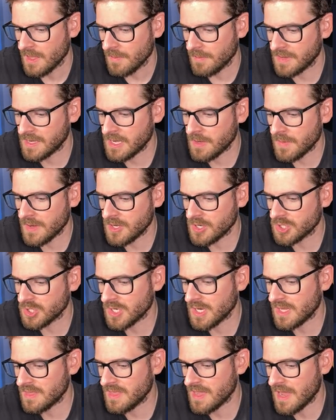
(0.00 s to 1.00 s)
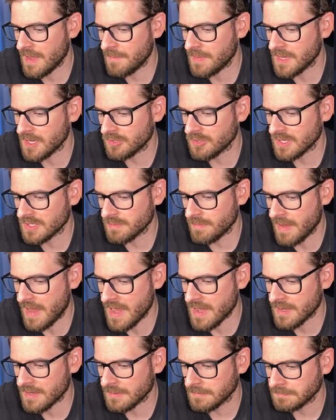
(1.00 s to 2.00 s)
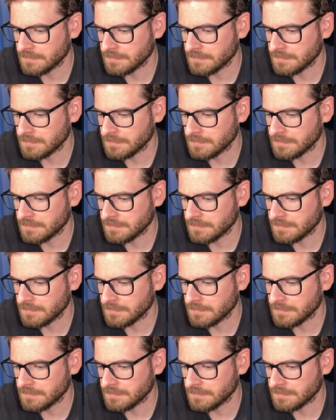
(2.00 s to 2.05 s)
But anyway, you should get the IP address back.